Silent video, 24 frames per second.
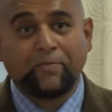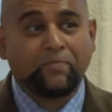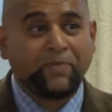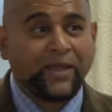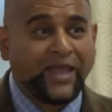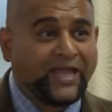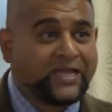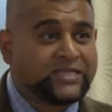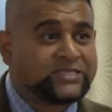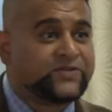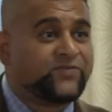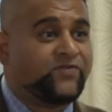
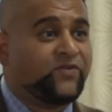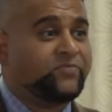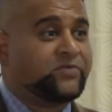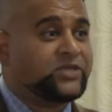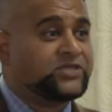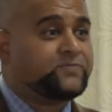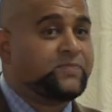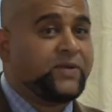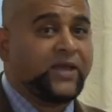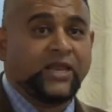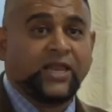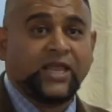paste from
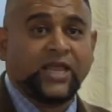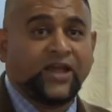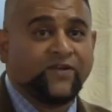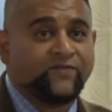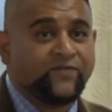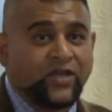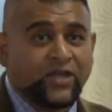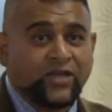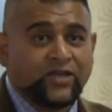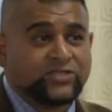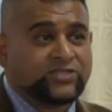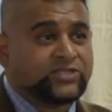this PDF,
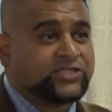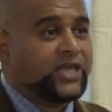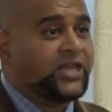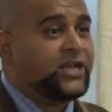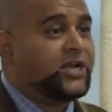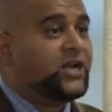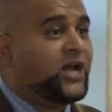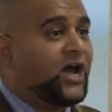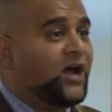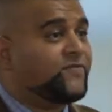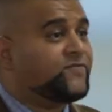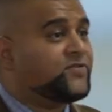send
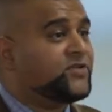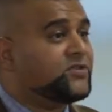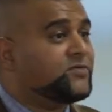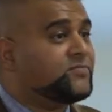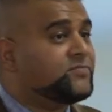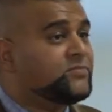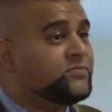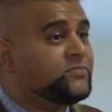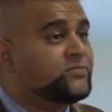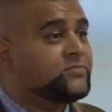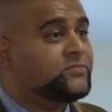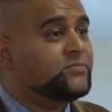it off to them.
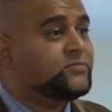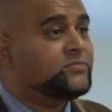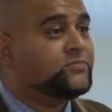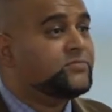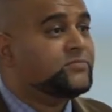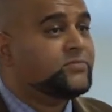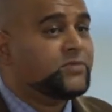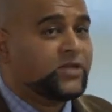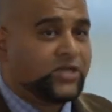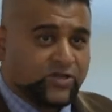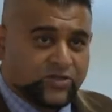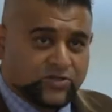
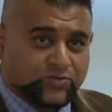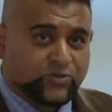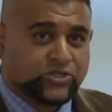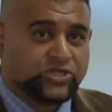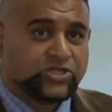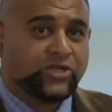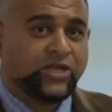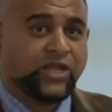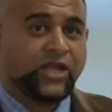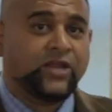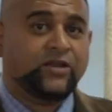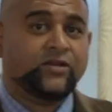Here's what
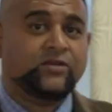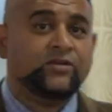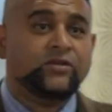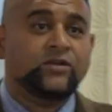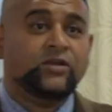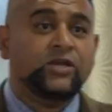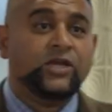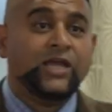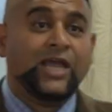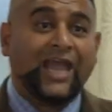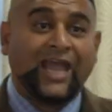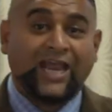you need.
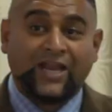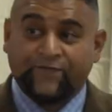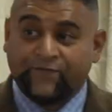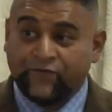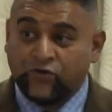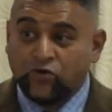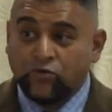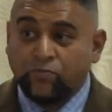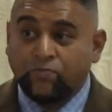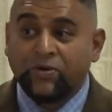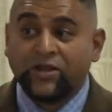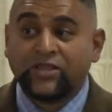And if
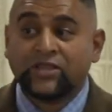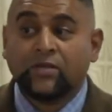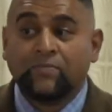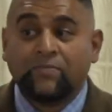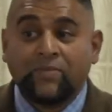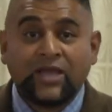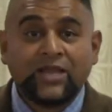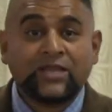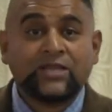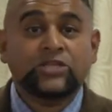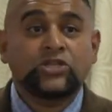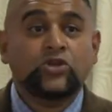you bring them
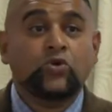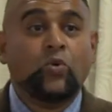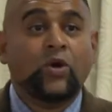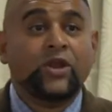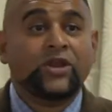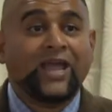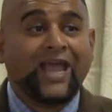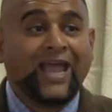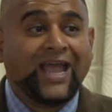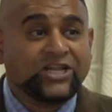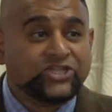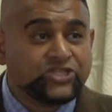in and you
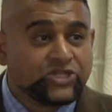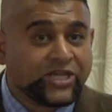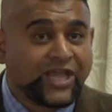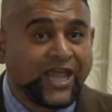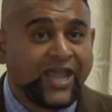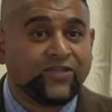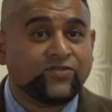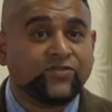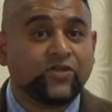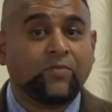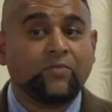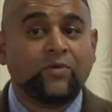want to
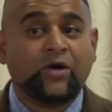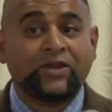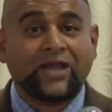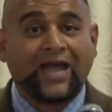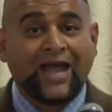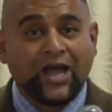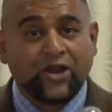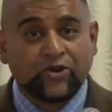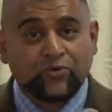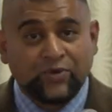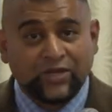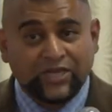educate them on
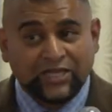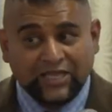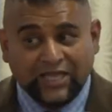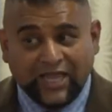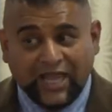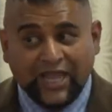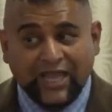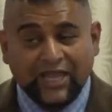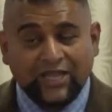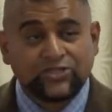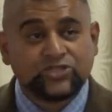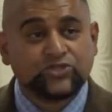how to
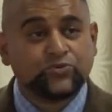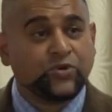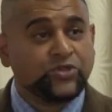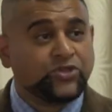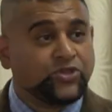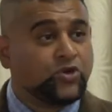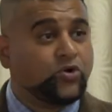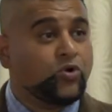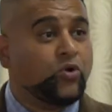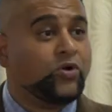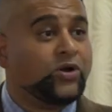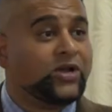engage with
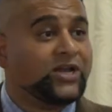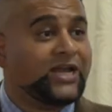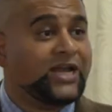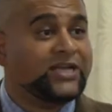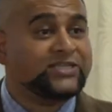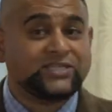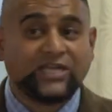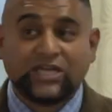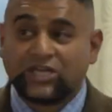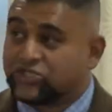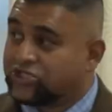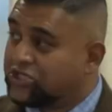your
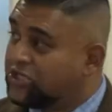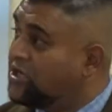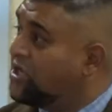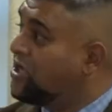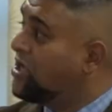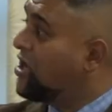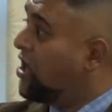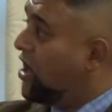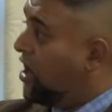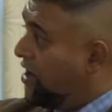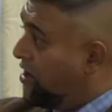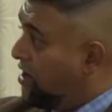organization,
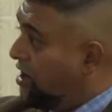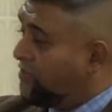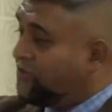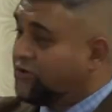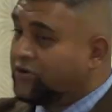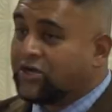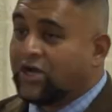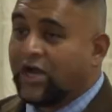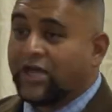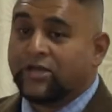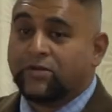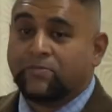another
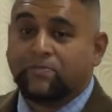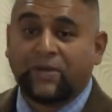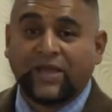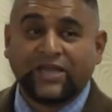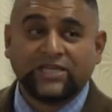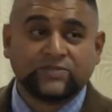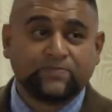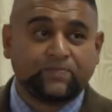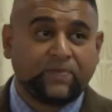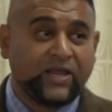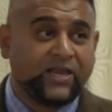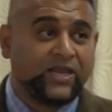cut and
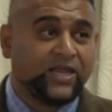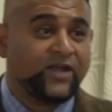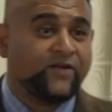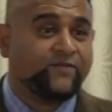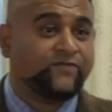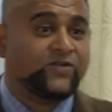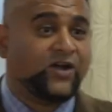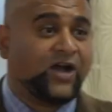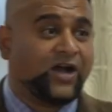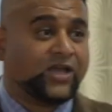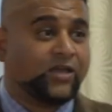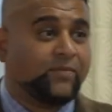paste PDF
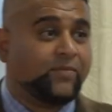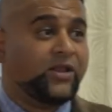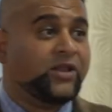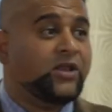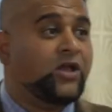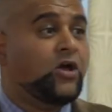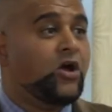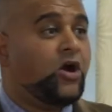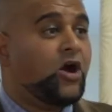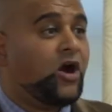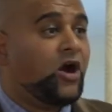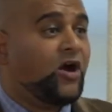document
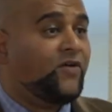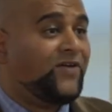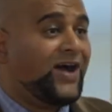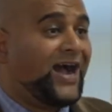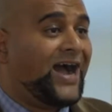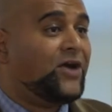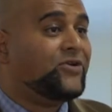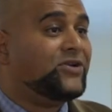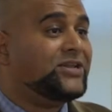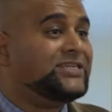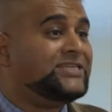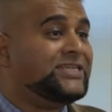of
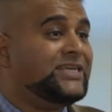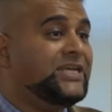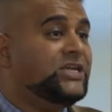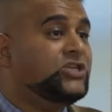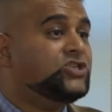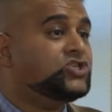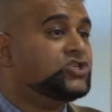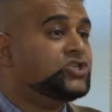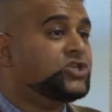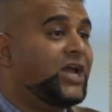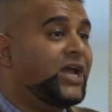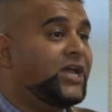how to
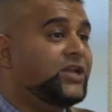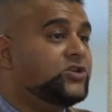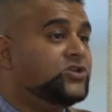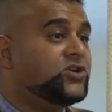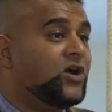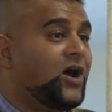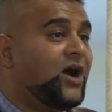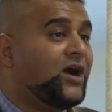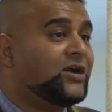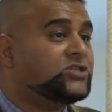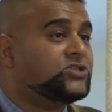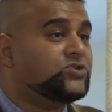teach and
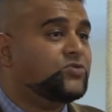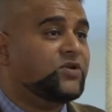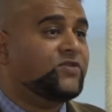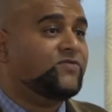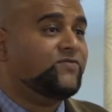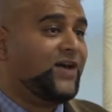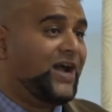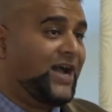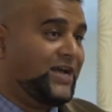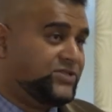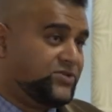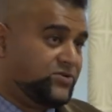talk to
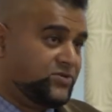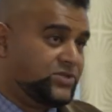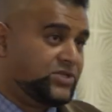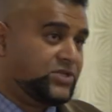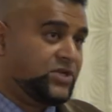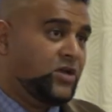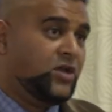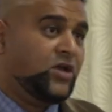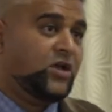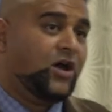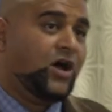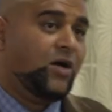advisors
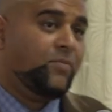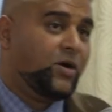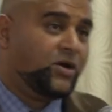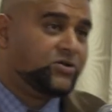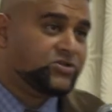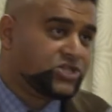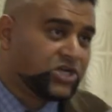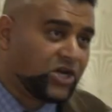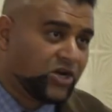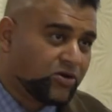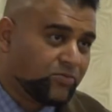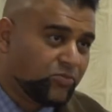
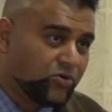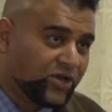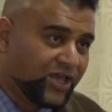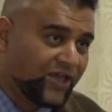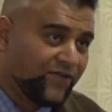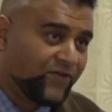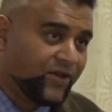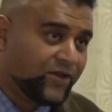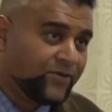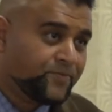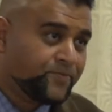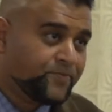about charitable
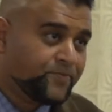giving.